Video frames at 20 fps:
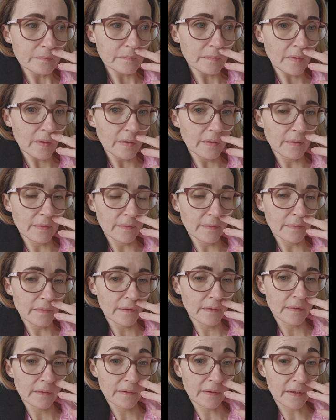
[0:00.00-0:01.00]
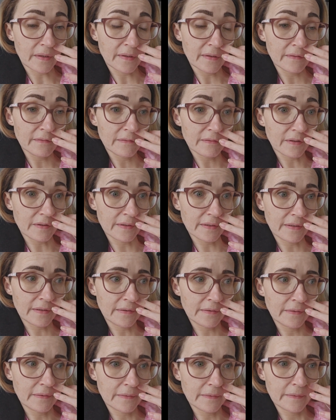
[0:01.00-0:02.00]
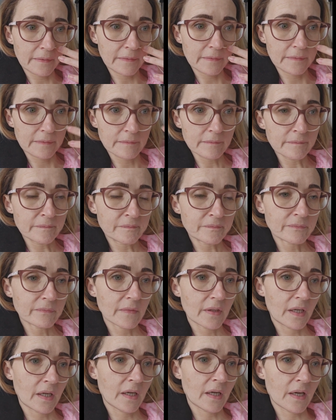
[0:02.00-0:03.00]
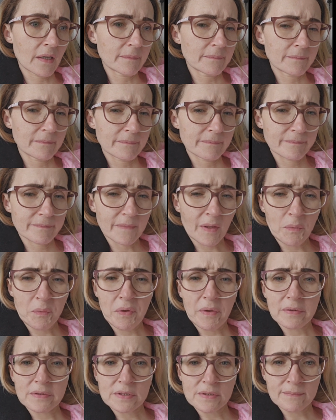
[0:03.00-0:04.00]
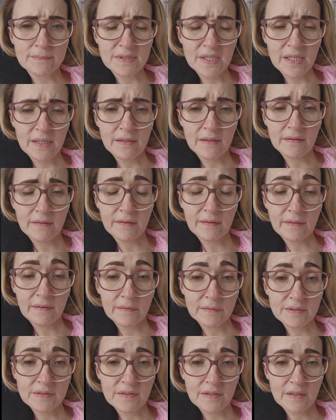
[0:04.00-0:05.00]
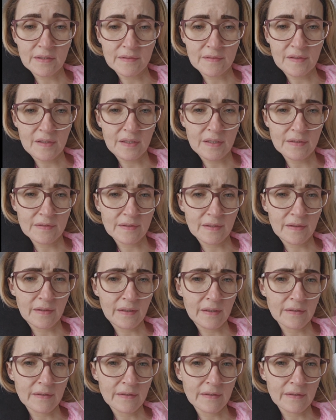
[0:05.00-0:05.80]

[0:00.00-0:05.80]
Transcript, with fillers: I was like, okay, fine. Um, I've not jumped ahead. I think that was Thursday. He said that.